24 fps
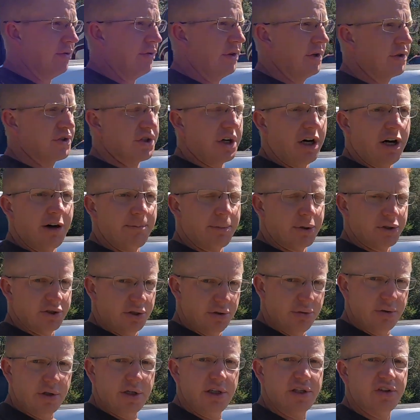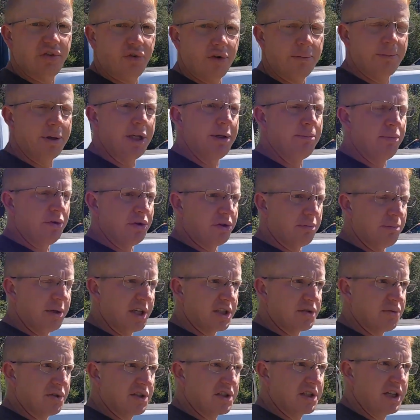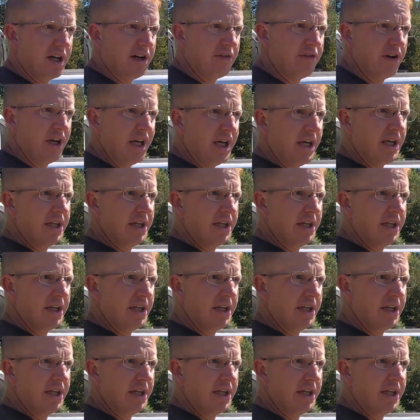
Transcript: there's opportunities for people to mess with stuff.